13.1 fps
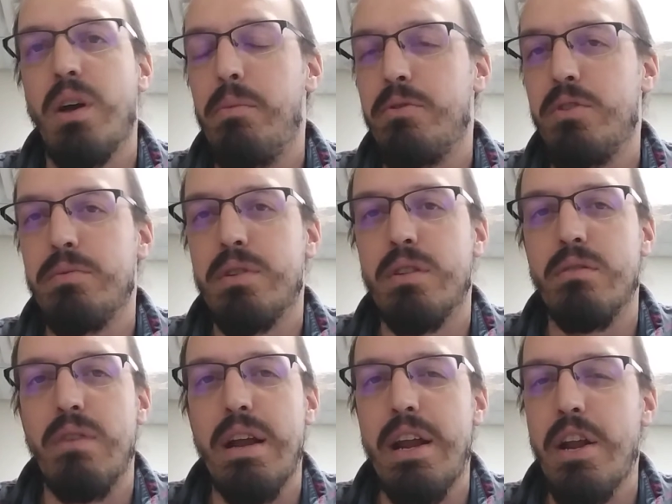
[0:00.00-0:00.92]
couple trips to
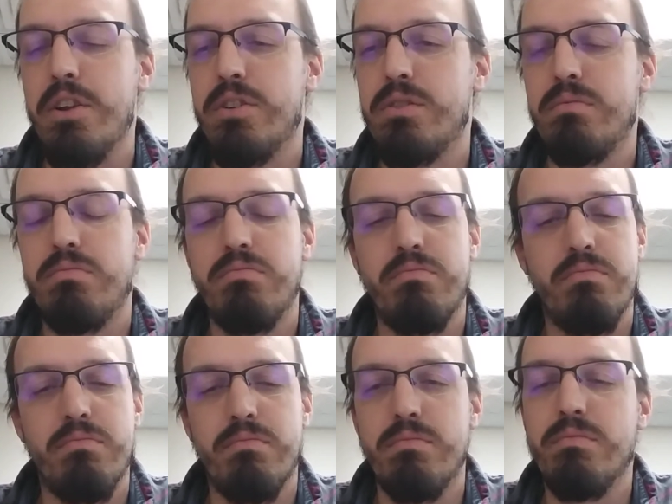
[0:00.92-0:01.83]
the range,
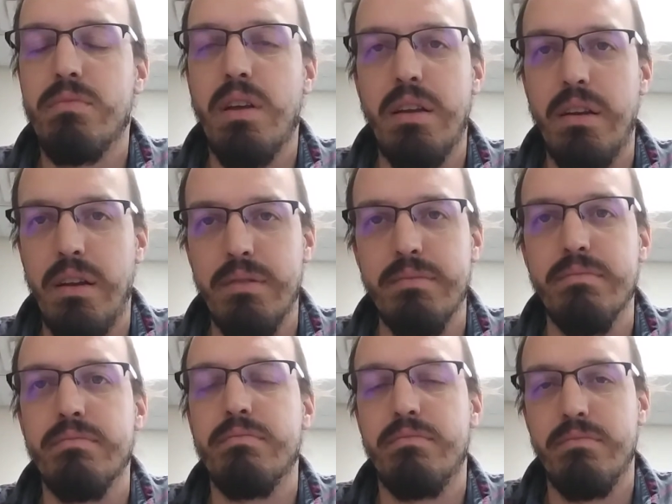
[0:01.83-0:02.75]

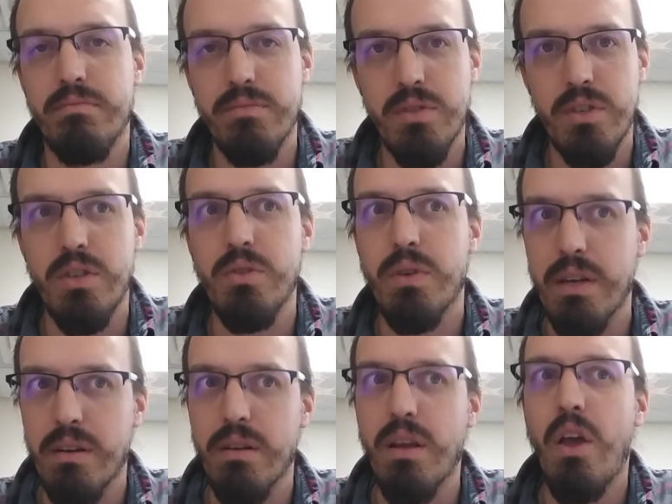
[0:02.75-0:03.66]
and you
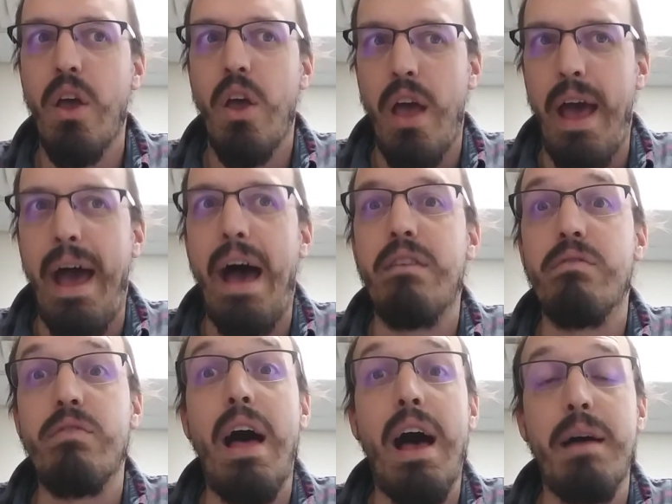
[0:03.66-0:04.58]
can
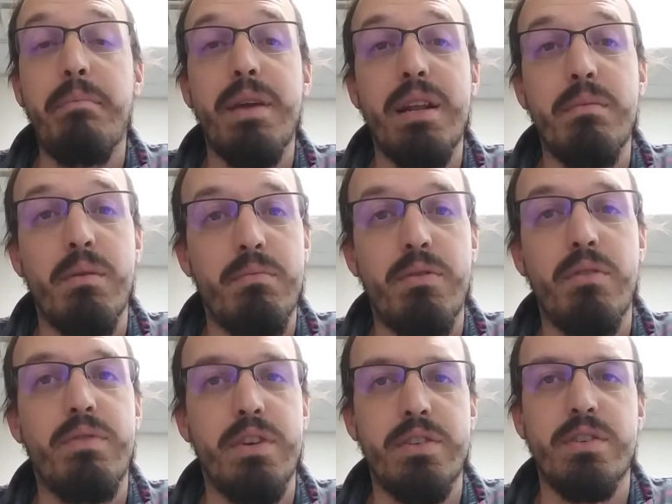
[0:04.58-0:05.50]
have that minimum
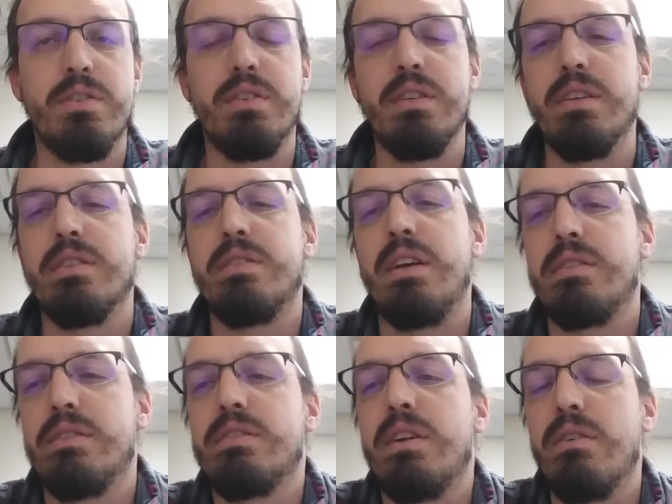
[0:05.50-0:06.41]
proficiency that's
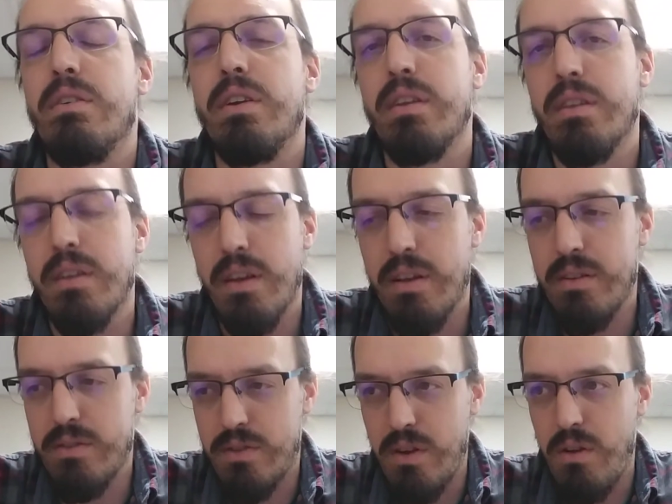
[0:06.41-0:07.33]
necessary.
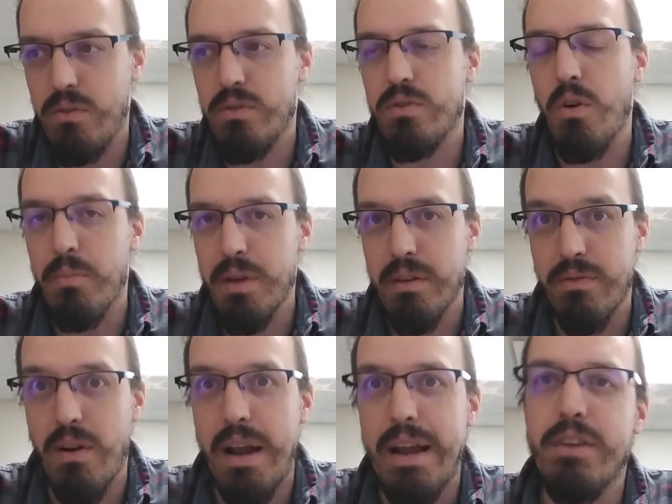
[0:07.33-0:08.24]
So don't be
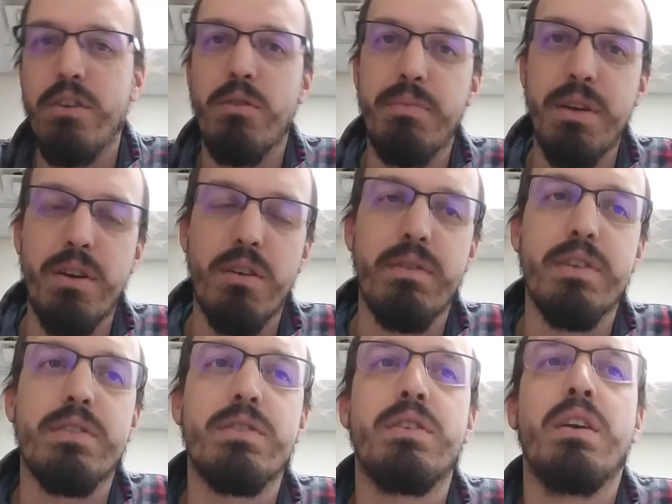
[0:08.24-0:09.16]
afraid, don't be
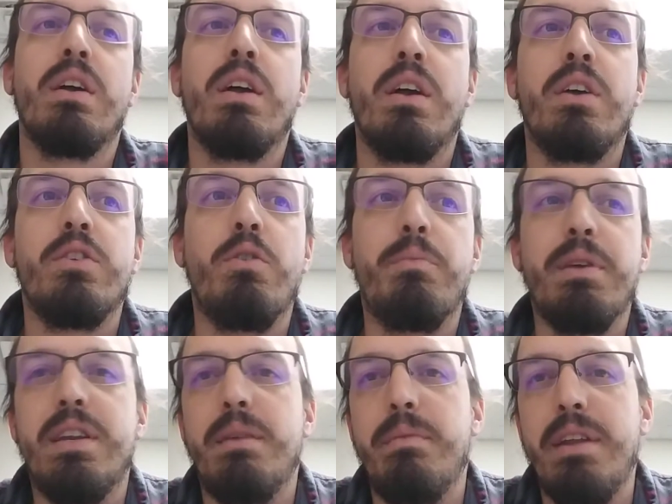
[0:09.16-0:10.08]
nervous, don't
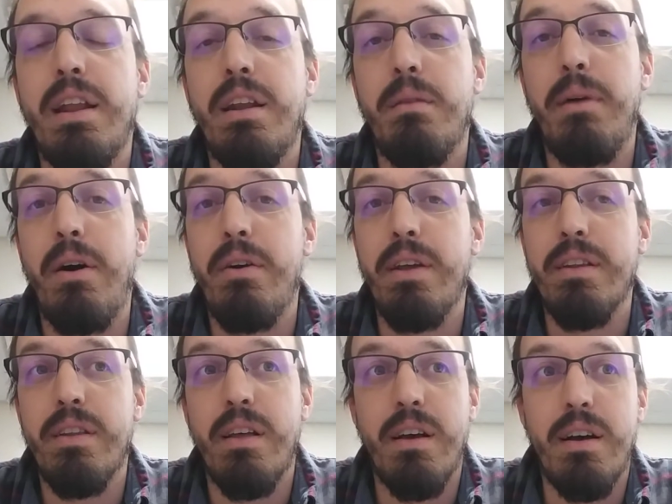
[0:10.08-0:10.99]
be intimidated about it.